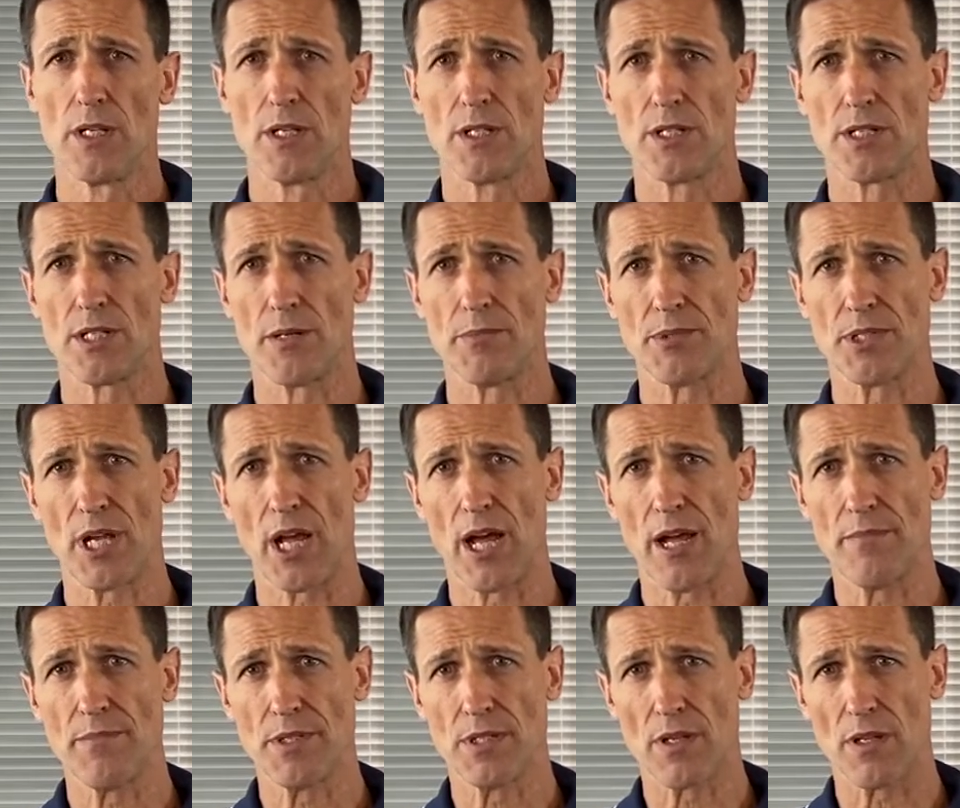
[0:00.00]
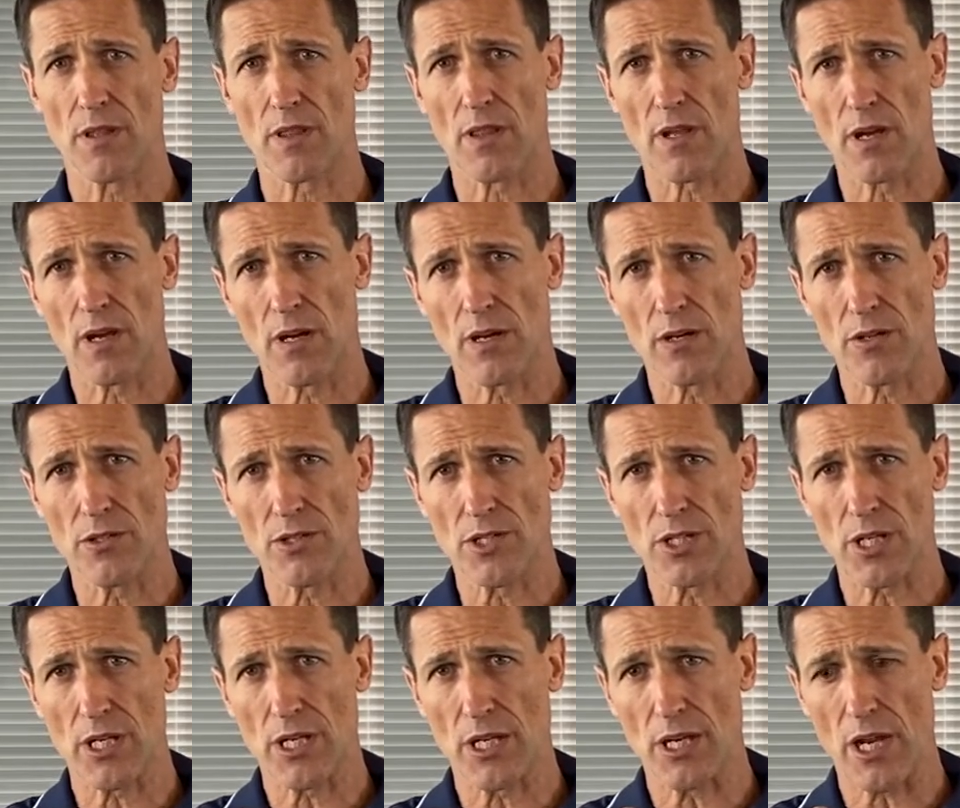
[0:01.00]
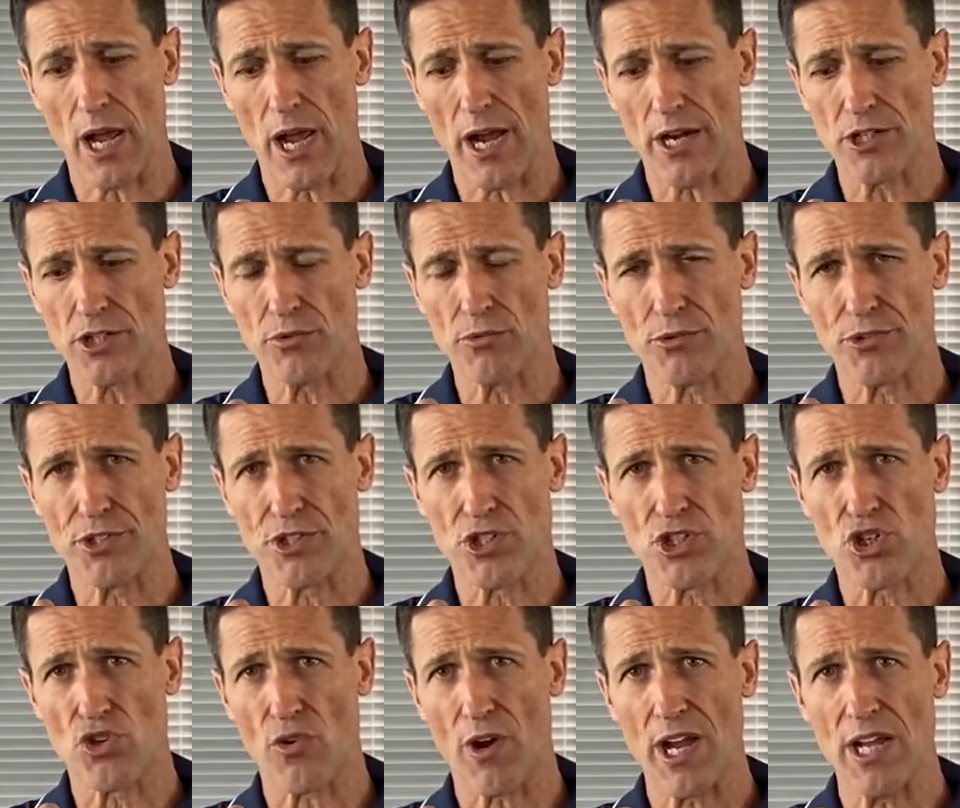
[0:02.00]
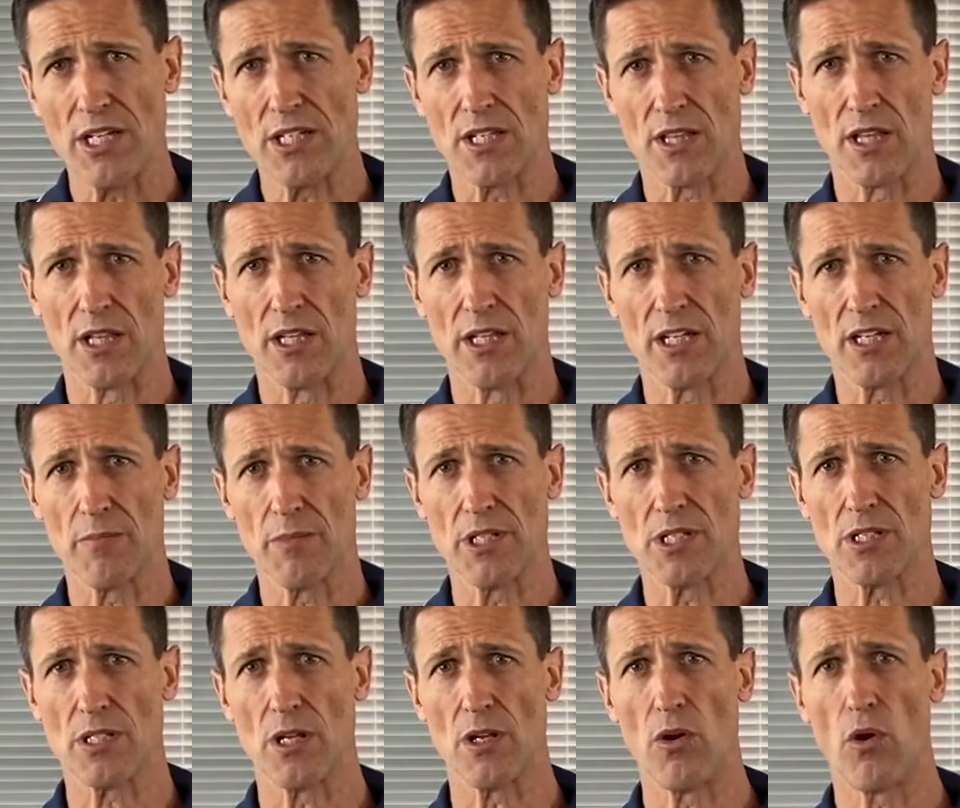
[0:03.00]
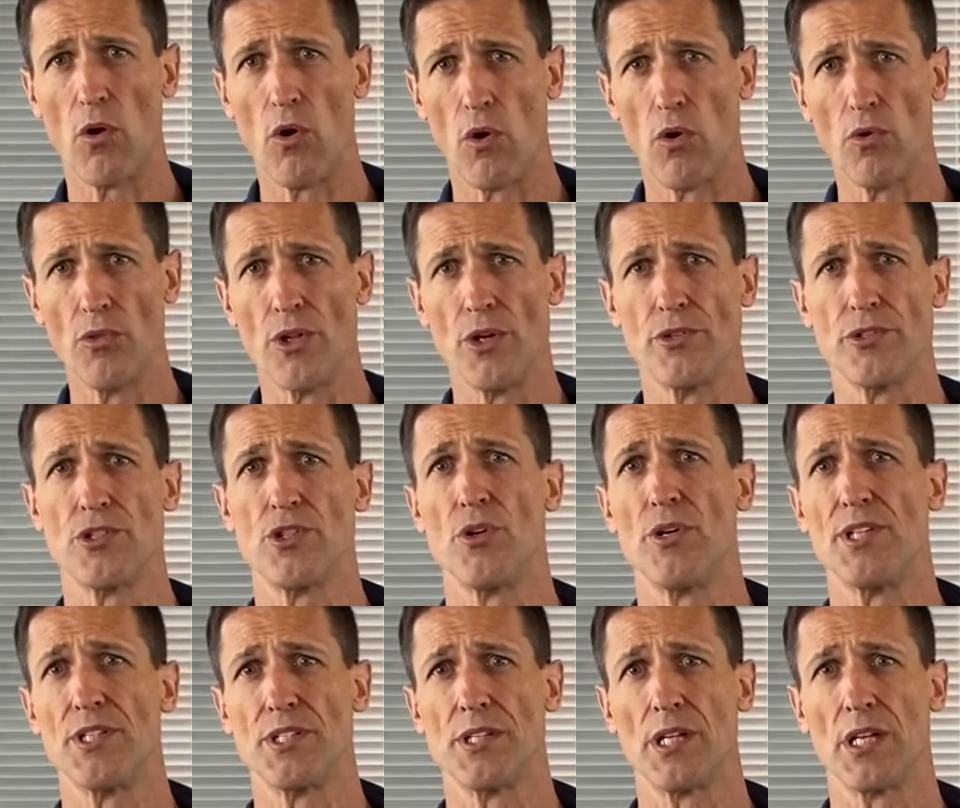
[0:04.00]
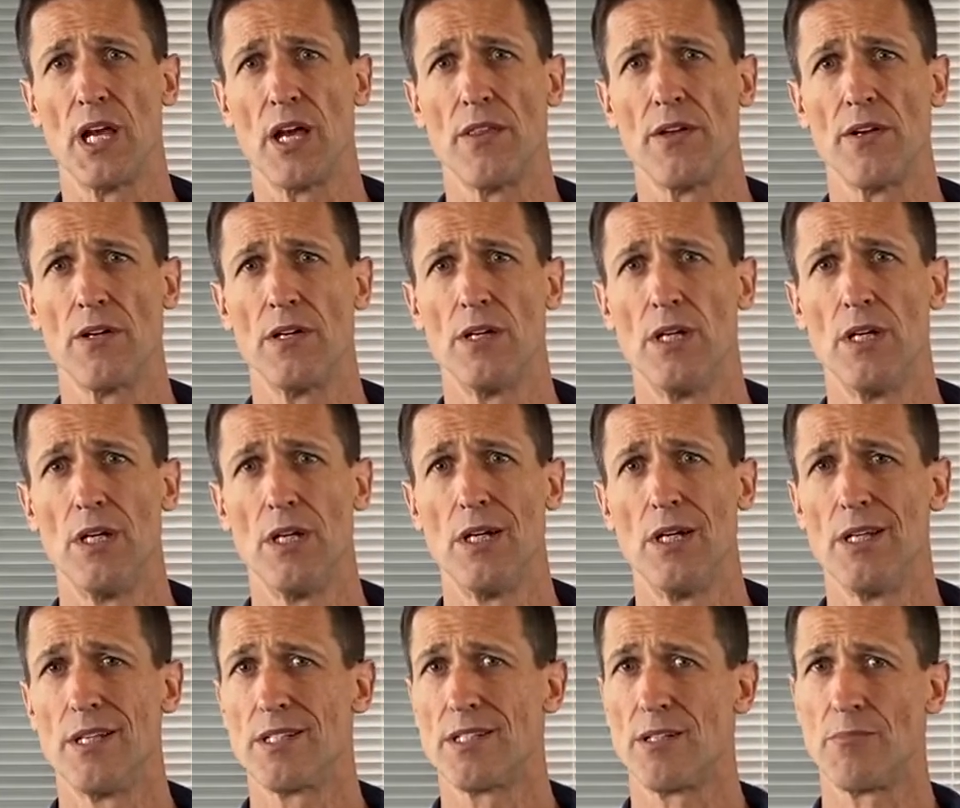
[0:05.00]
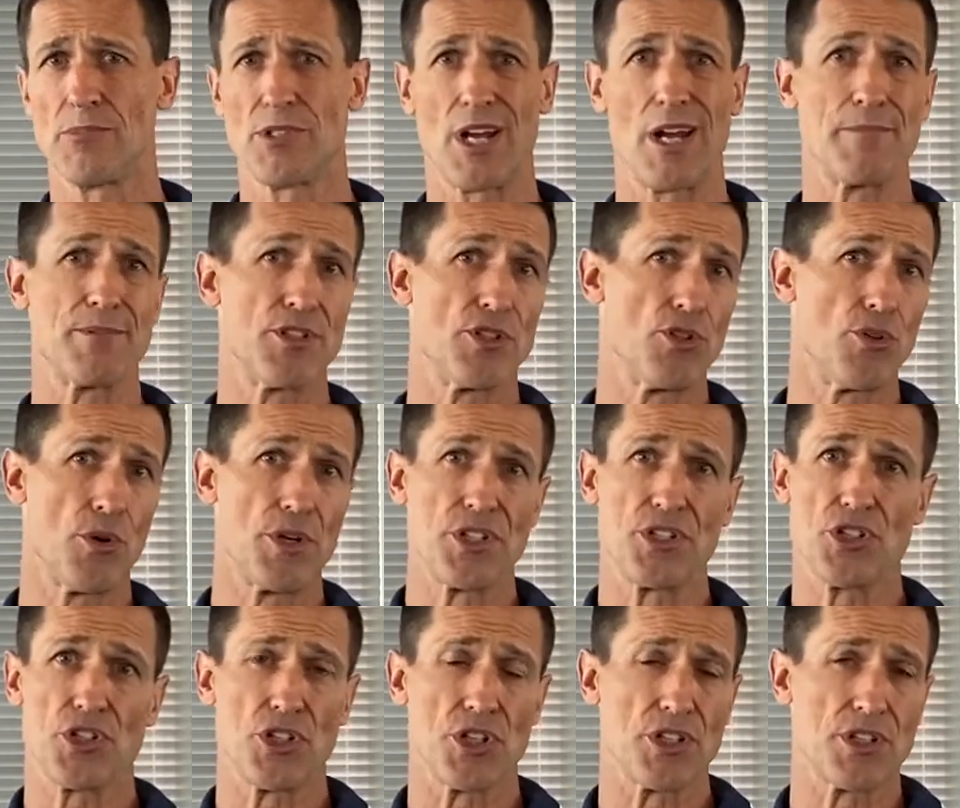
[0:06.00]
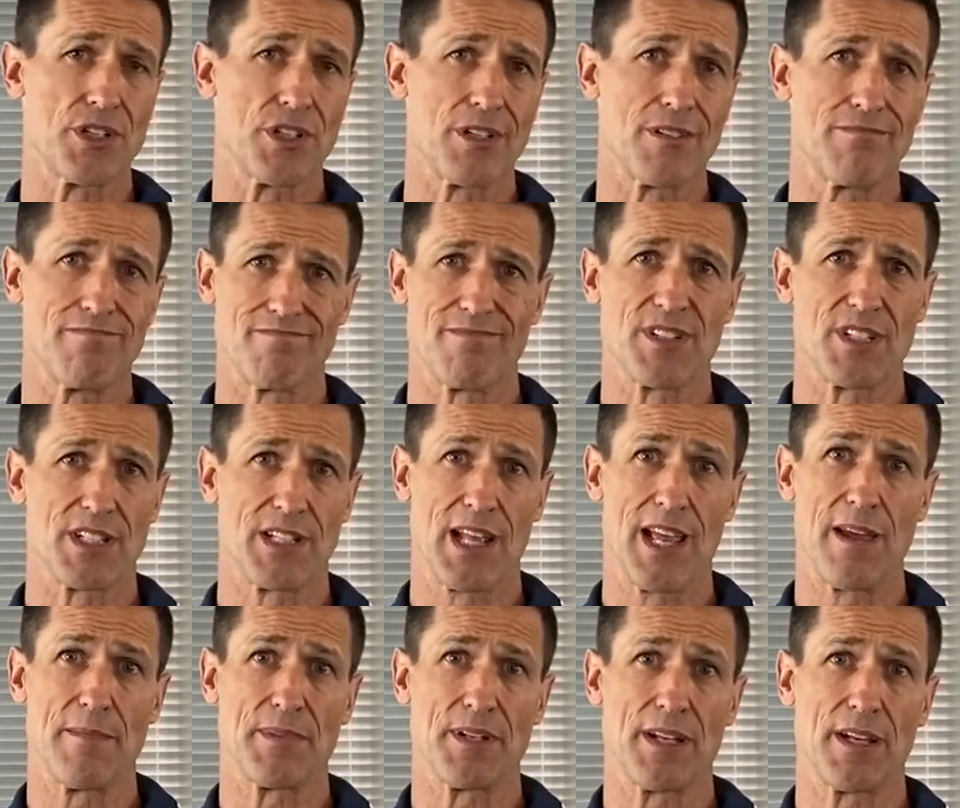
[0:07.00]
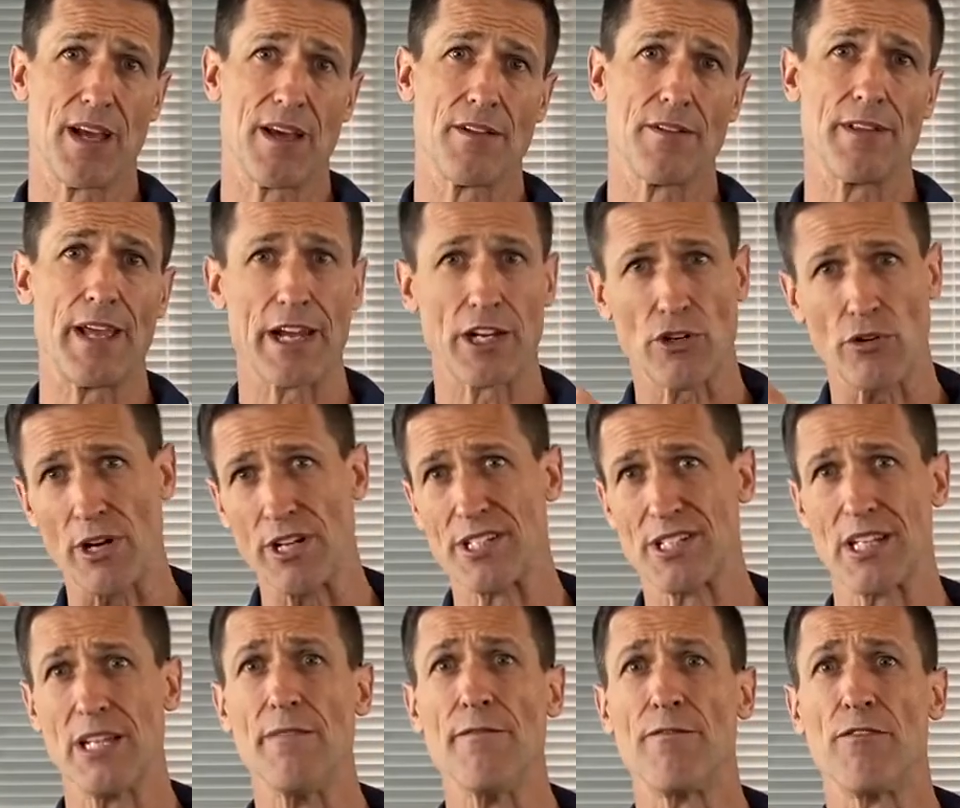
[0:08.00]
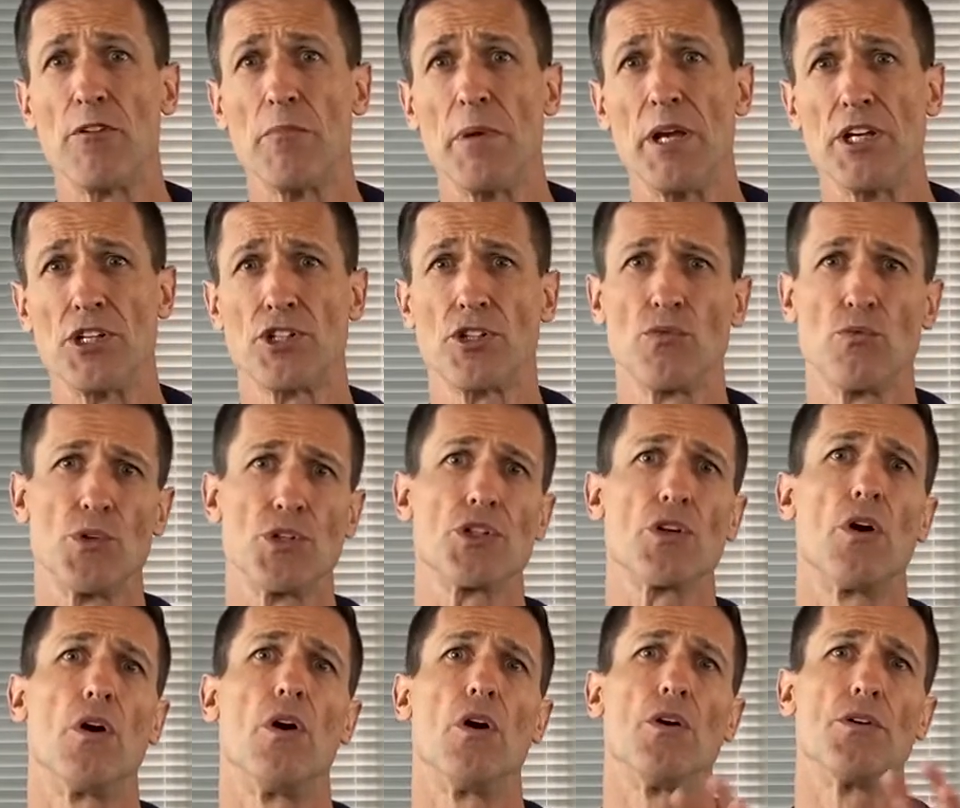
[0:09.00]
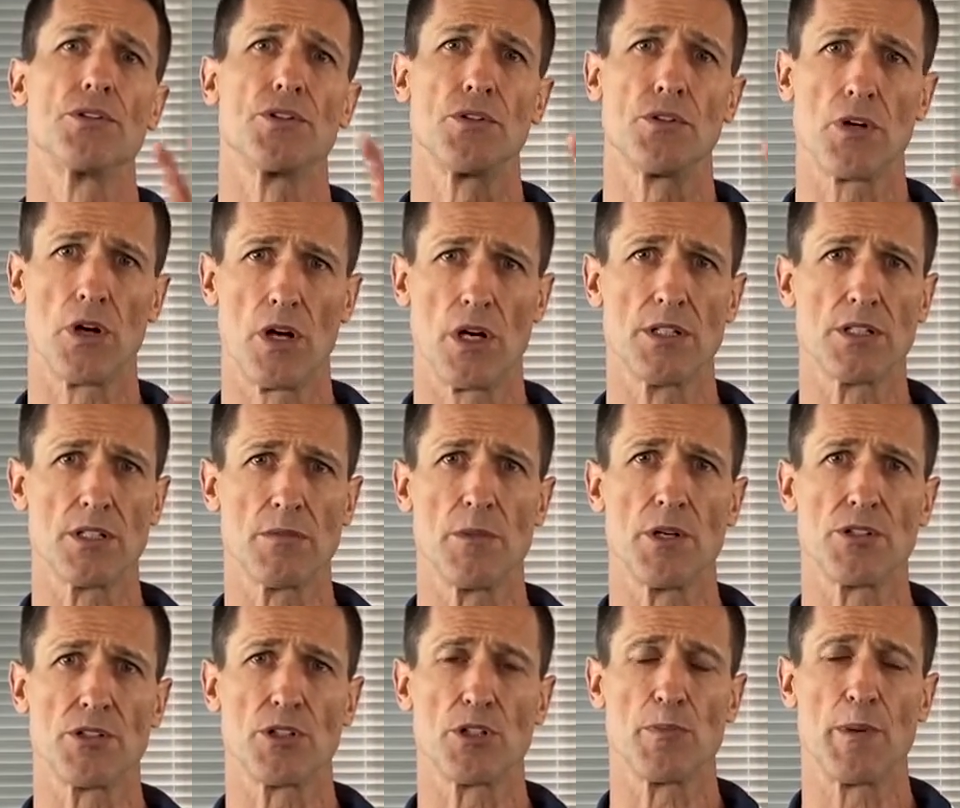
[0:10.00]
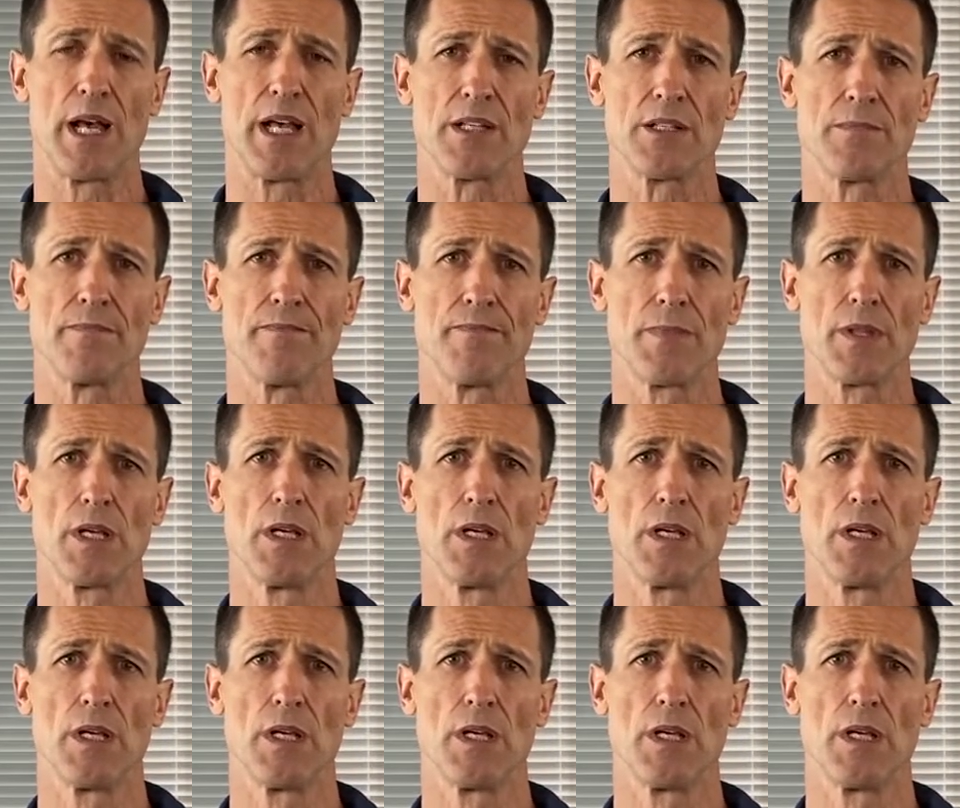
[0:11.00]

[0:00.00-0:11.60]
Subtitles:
Sometimes there's an actual strain to the ligaments that hold those joints together. Sometimes the joints just slam together and that creates inflammation, which also causes muscle spasm.